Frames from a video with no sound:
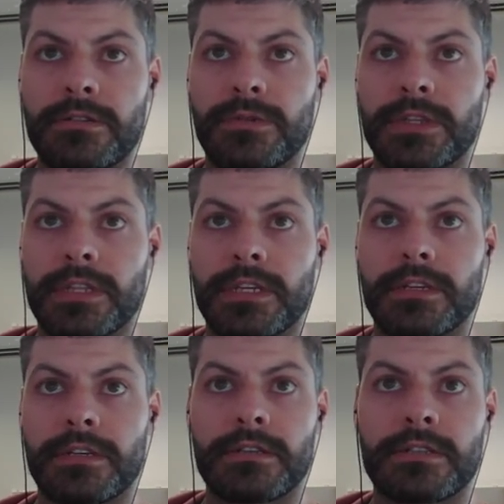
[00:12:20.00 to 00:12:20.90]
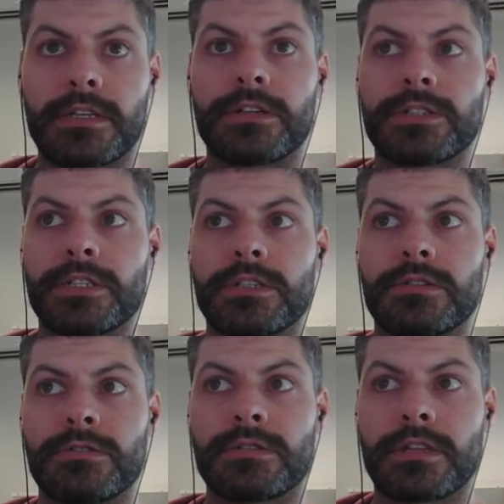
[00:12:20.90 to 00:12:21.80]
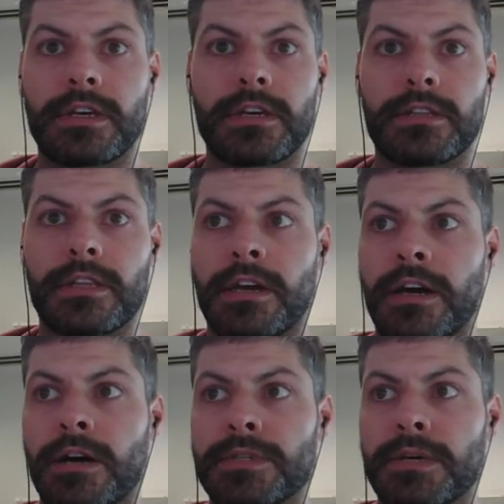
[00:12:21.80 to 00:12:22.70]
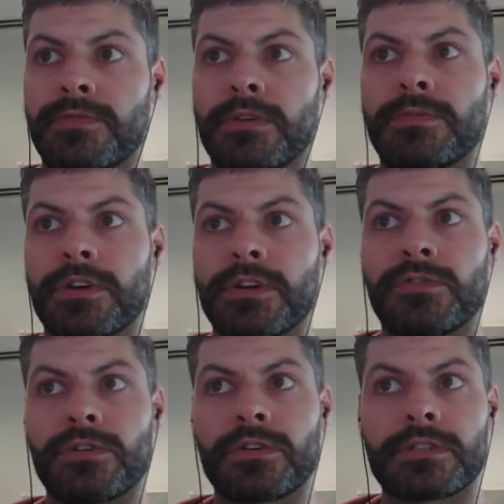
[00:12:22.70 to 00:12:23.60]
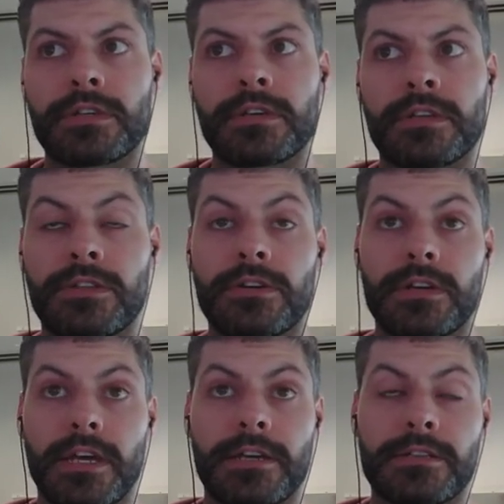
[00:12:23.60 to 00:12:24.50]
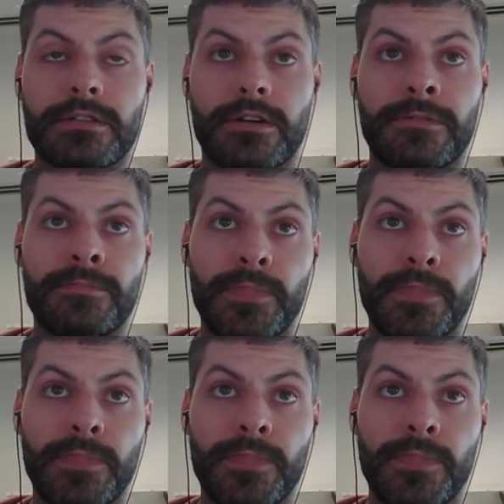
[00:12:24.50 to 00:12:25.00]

with the Celgene news, they hopped up from 34 to 38. So